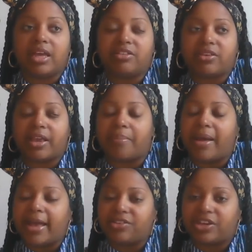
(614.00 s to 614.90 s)
it's like
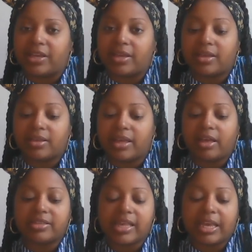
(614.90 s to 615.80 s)
magic
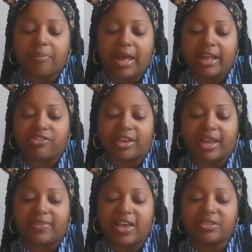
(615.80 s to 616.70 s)
it's like magic
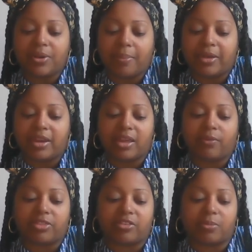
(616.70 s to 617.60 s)
and that's what i'm getting
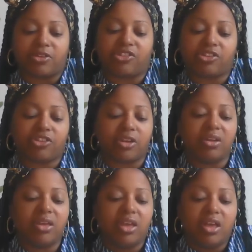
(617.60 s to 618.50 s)
here with this magician